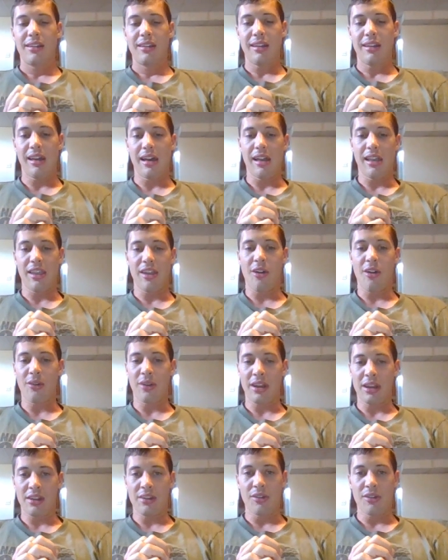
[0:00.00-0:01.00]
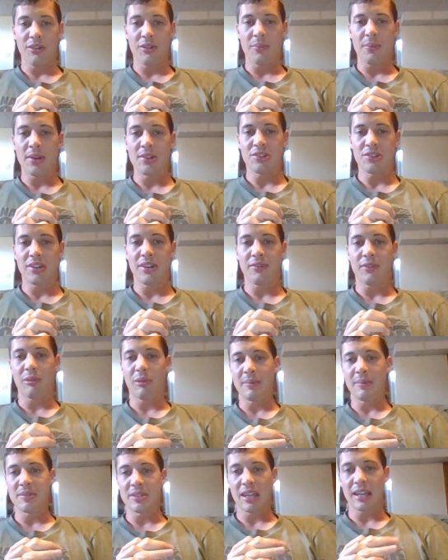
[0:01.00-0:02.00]
You don't need to go to a bunch of different
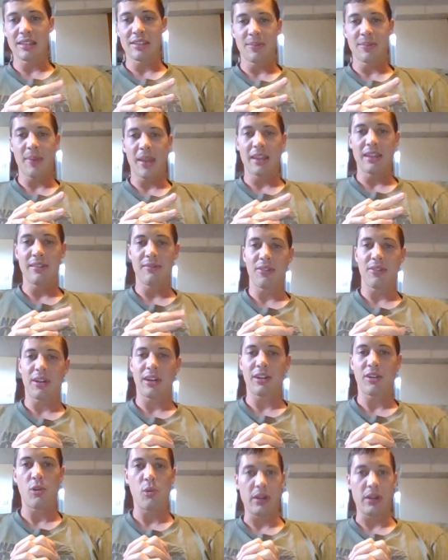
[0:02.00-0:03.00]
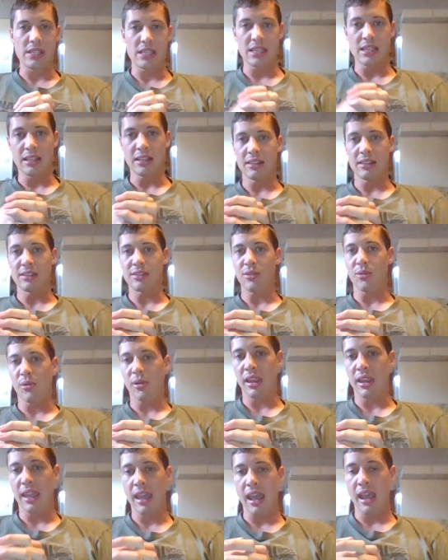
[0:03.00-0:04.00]
websites to make different quizzes
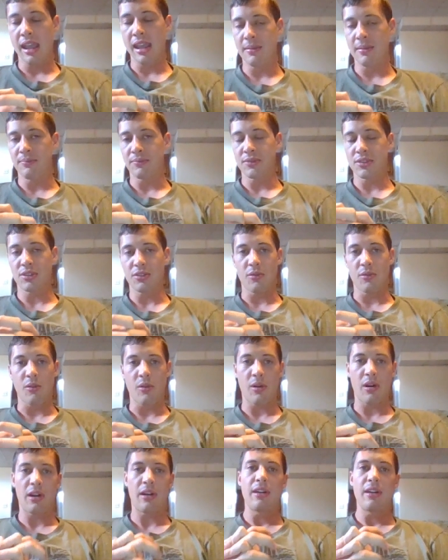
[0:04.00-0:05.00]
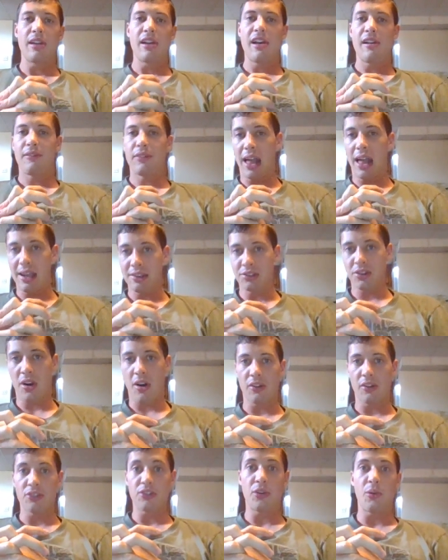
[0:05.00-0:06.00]
or games or
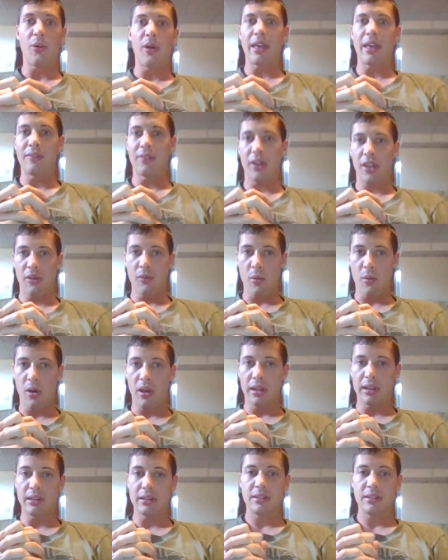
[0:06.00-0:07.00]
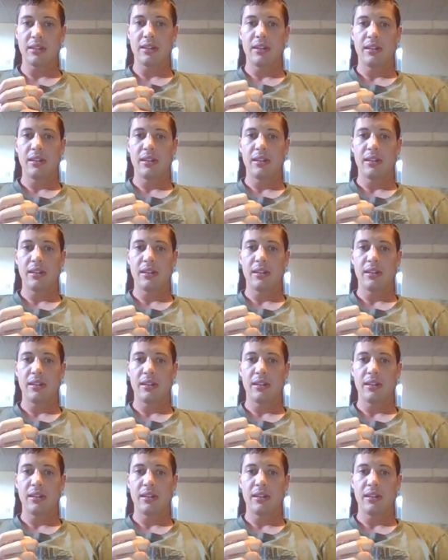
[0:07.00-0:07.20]
flashcards or whatever you want.